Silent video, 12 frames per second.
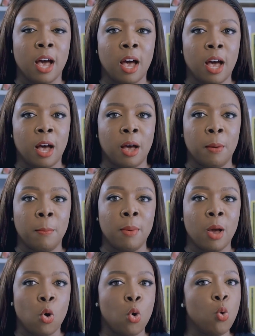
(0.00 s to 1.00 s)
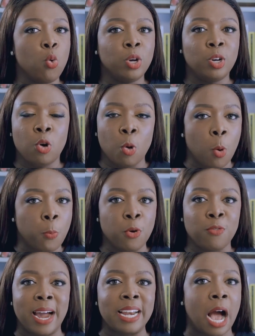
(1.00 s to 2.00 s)
who will
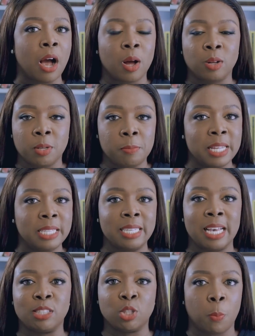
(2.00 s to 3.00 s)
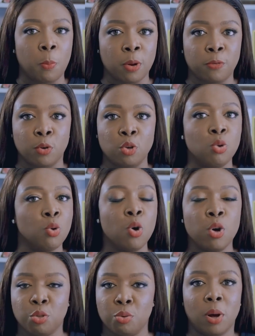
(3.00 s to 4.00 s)
provide accountability and support for you
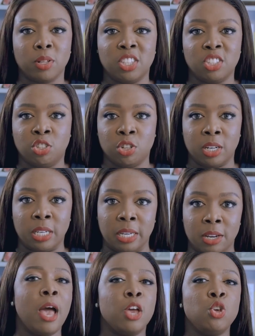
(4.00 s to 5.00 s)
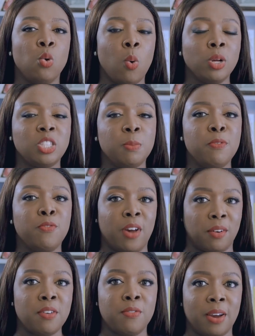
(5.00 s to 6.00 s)
throughout this journey. You want to be
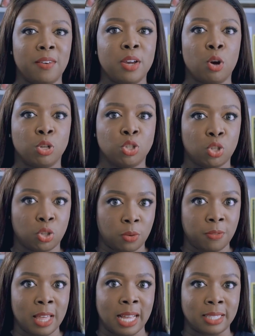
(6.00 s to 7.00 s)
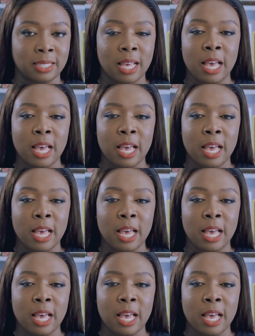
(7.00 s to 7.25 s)
very, very conscious of that.